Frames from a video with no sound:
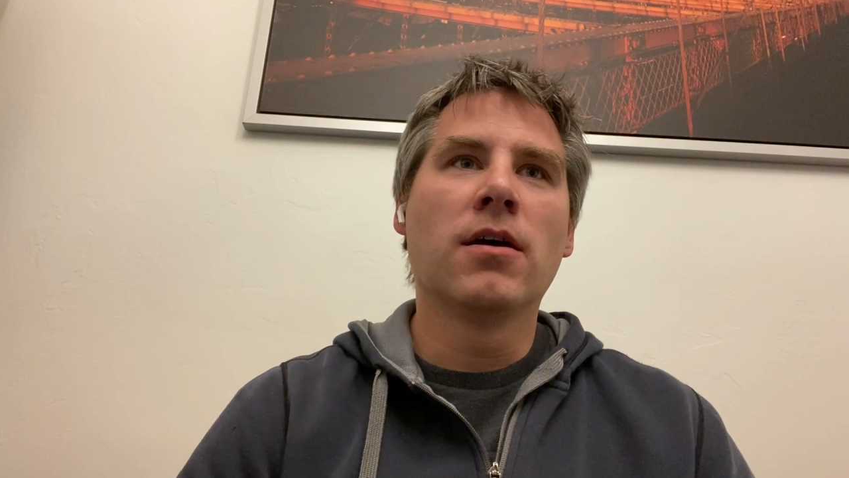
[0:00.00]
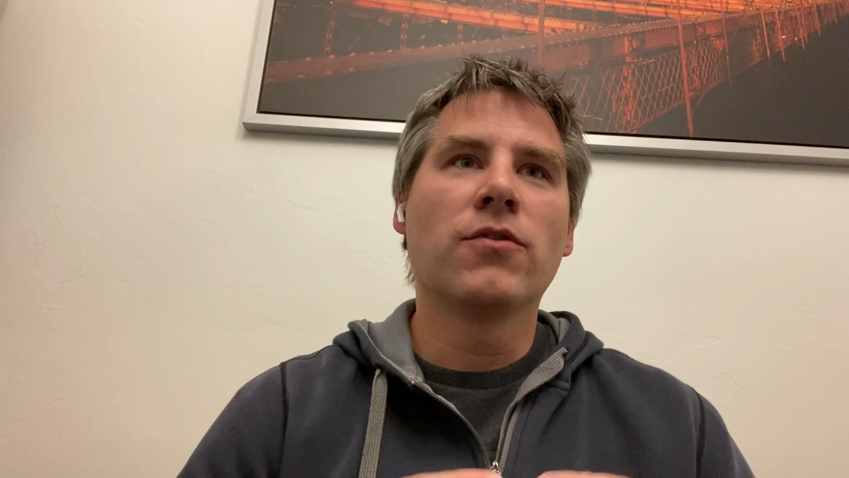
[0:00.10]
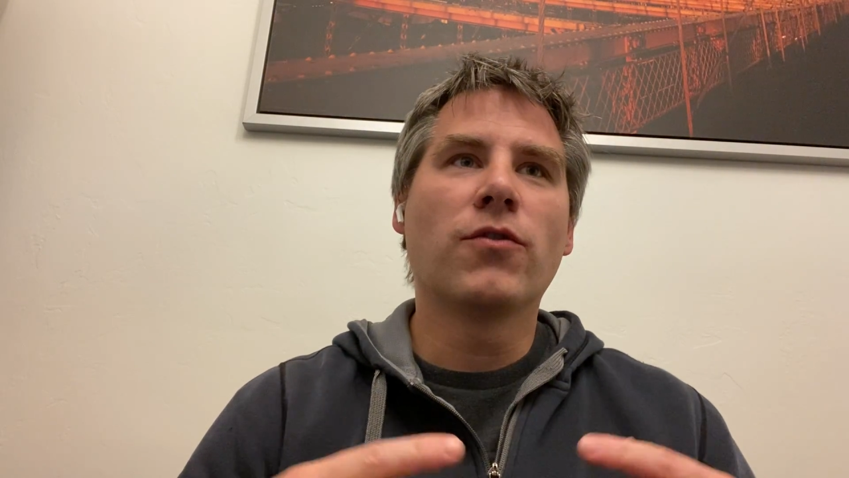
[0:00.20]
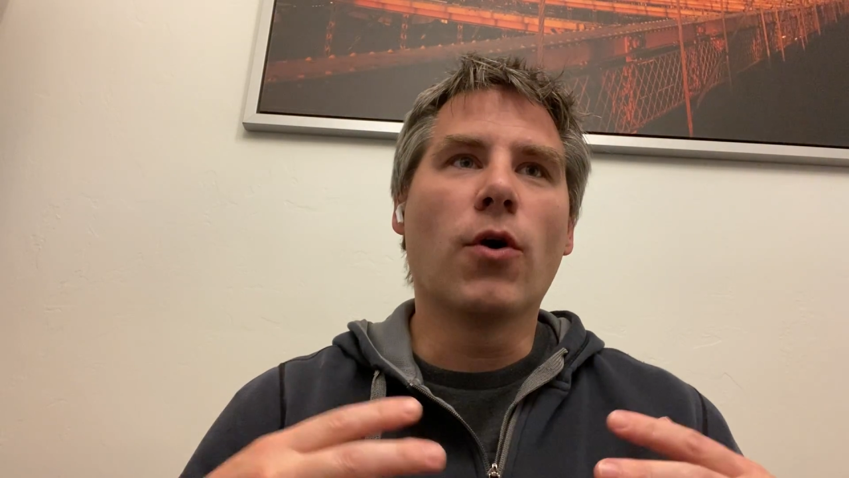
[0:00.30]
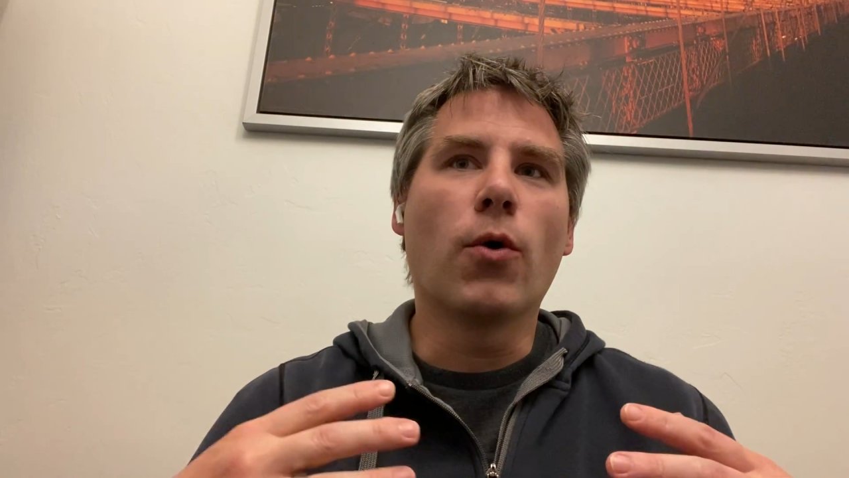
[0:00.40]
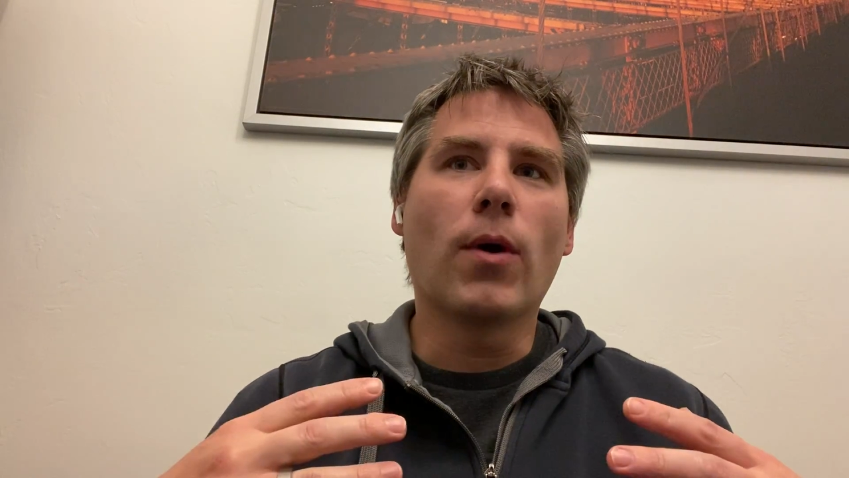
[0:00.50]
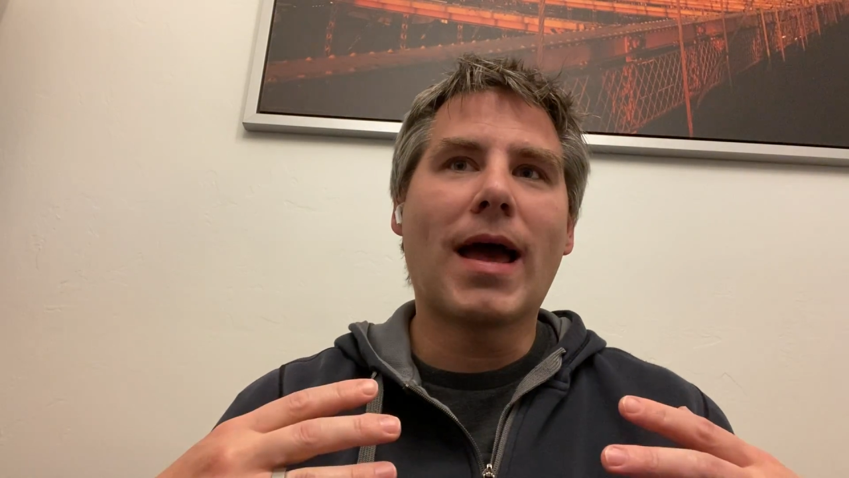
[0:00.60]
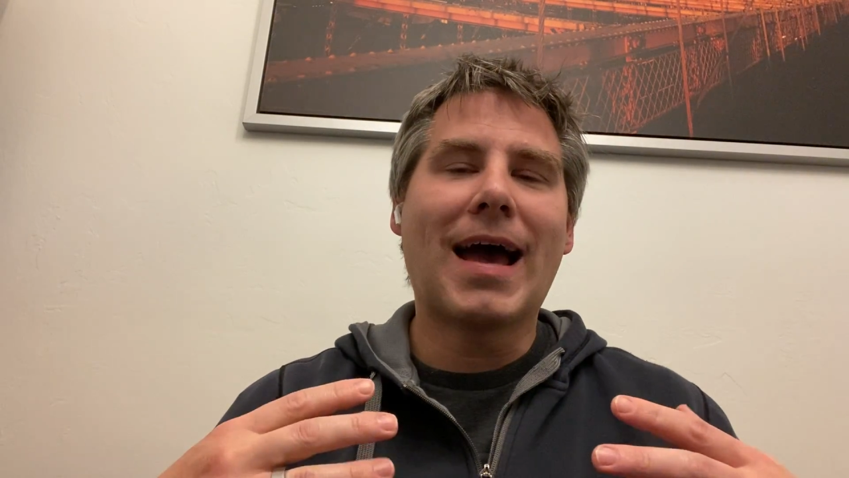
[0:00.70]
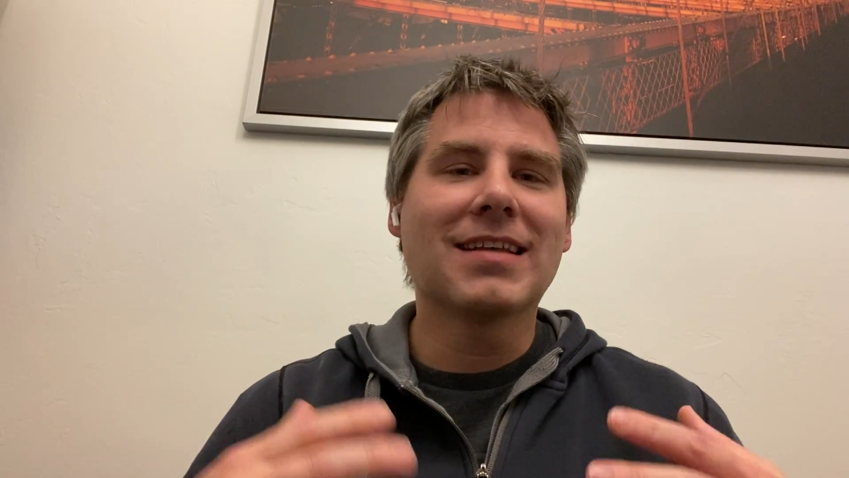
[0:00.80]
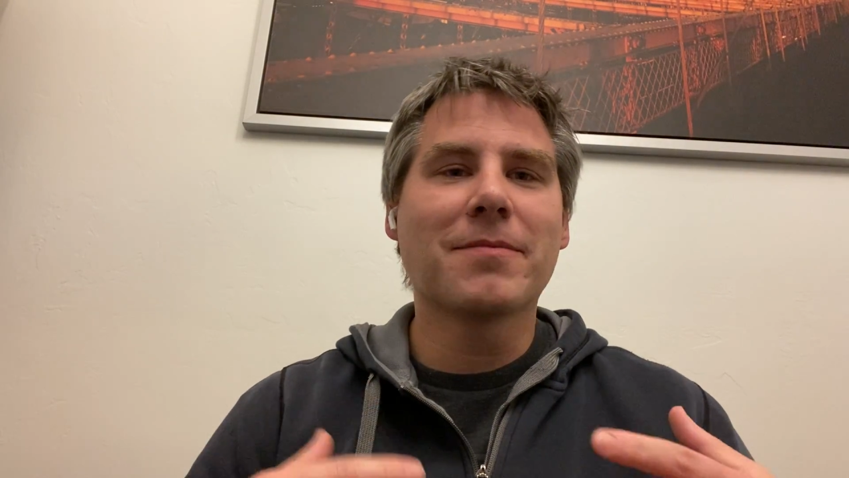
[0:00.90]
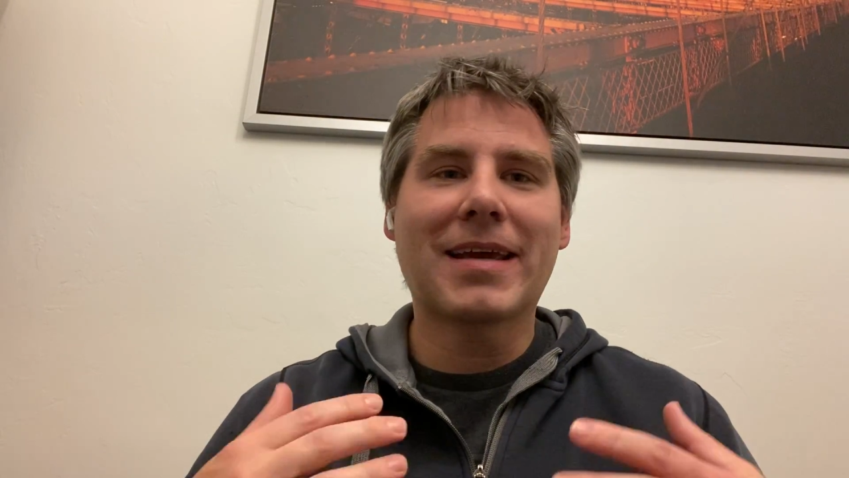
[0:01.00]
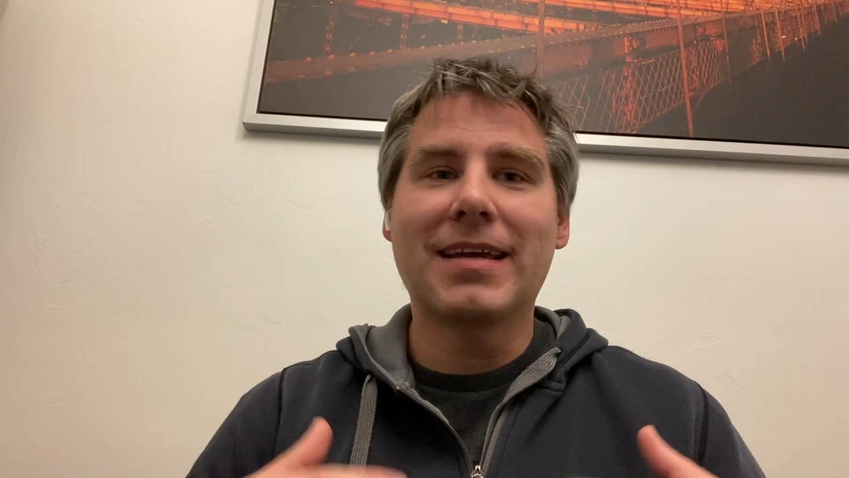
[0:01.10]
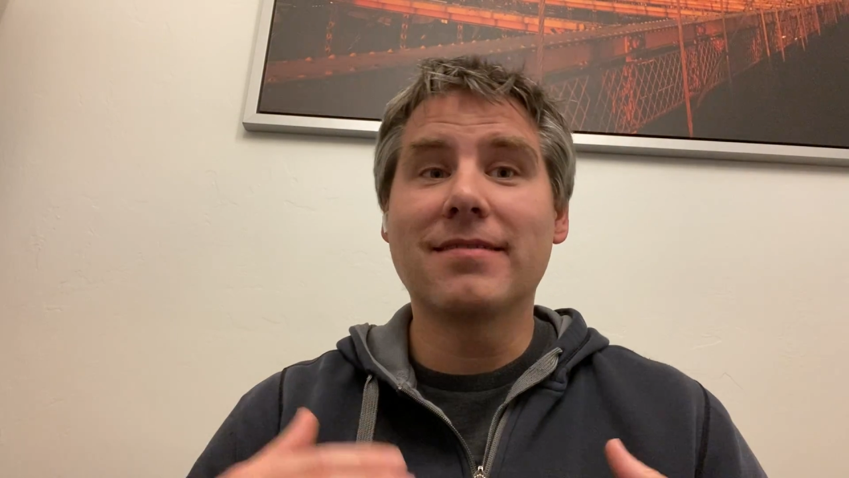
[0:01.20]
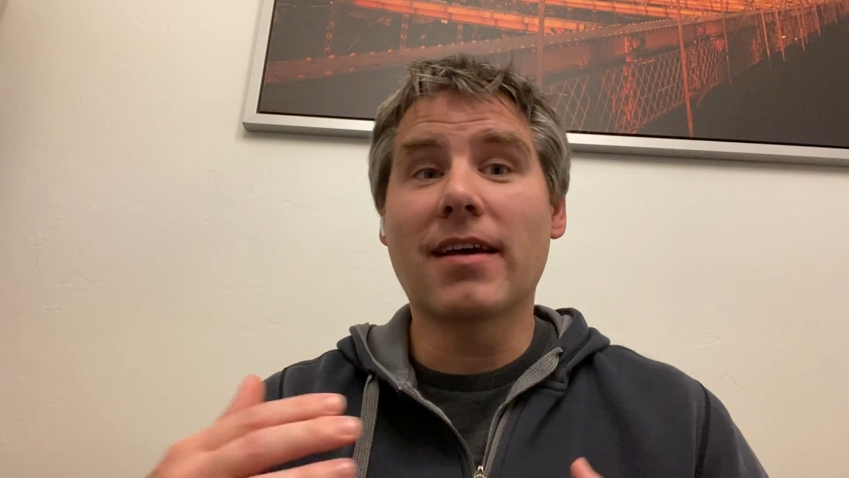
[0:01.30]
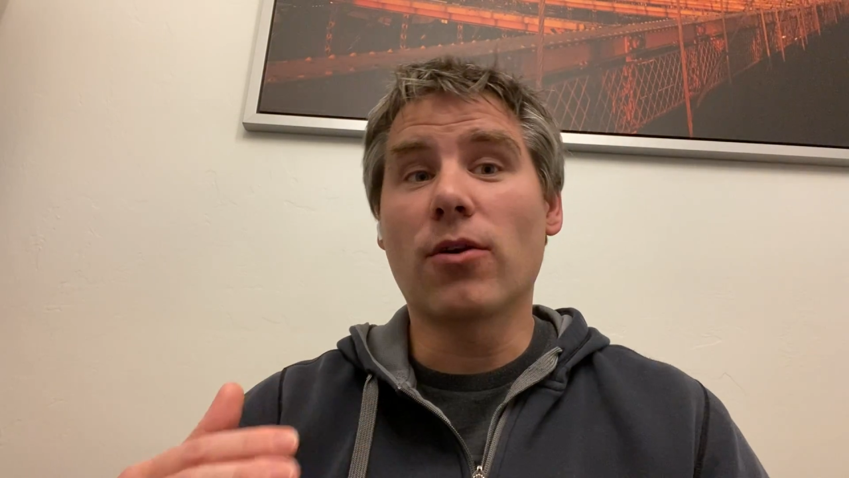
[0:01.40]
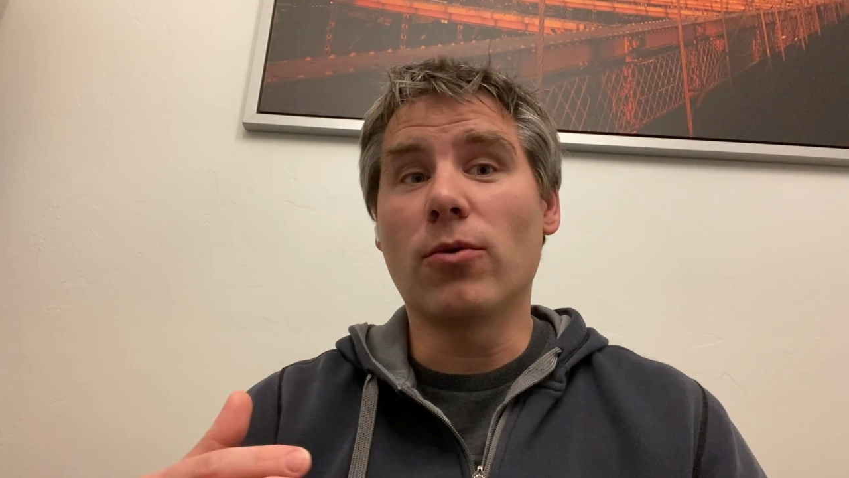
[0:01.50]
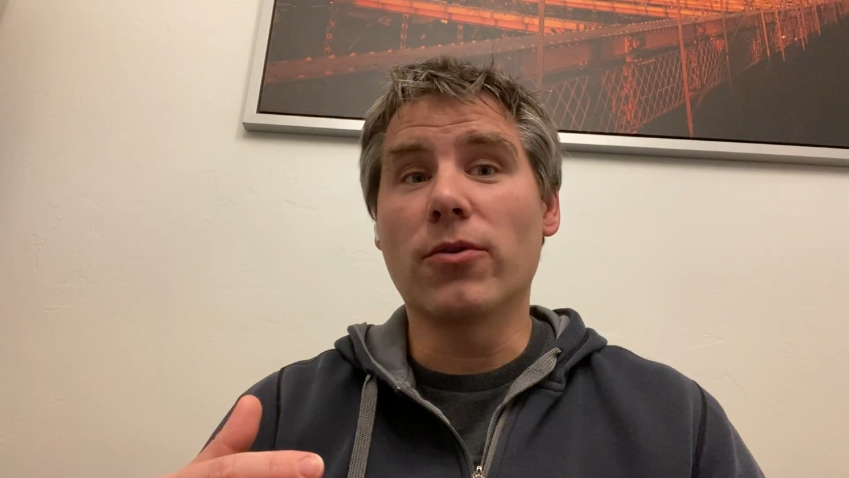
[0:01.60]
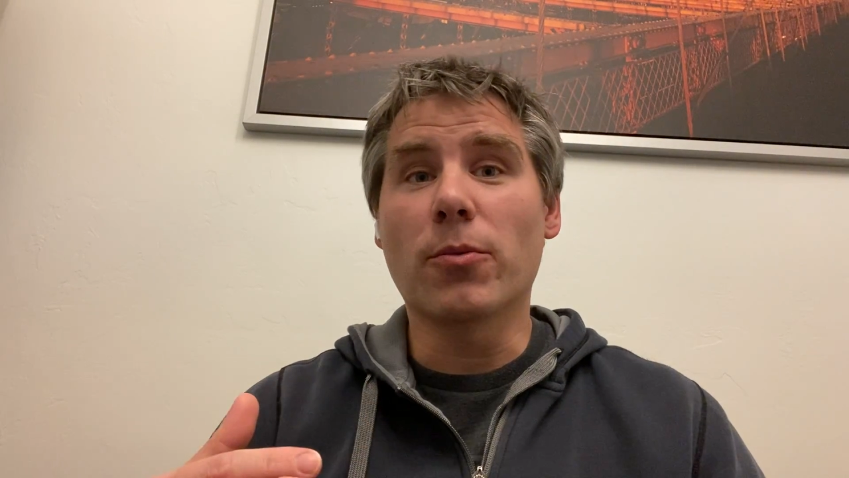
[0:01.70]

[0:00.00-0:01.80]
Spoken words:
So, as my kids got older,